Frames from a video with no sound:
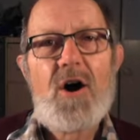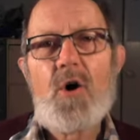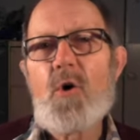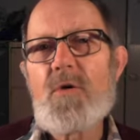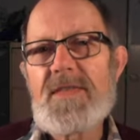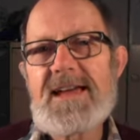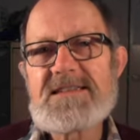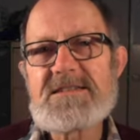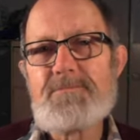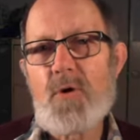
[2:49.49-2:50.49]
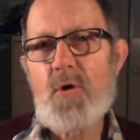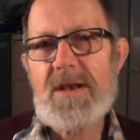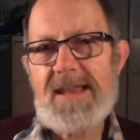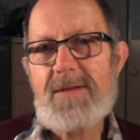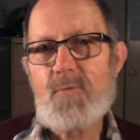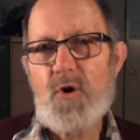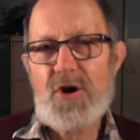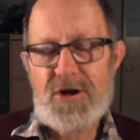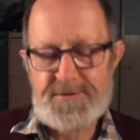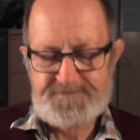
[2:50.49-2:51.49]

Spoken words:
or their support network.